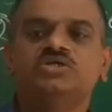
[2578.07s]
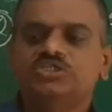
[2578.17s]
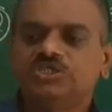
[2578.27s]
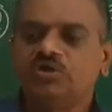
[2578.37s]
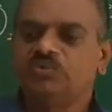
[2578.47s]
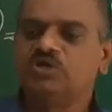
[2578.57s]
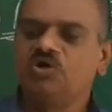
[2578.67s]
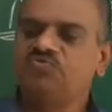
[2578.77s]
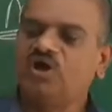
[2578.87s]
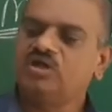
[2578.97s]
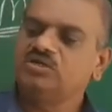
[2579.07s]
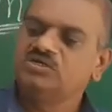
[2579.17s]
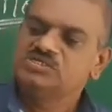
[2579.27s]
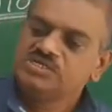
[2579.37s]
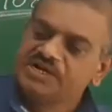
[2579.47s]
So we go
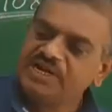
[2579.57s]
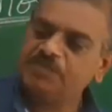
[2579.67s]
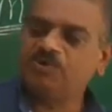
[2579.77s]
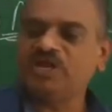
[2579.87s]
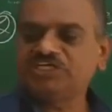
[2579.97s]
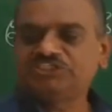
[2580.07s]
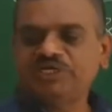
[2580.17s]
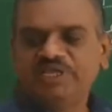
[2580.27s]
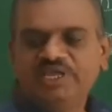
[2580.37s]
for reproduction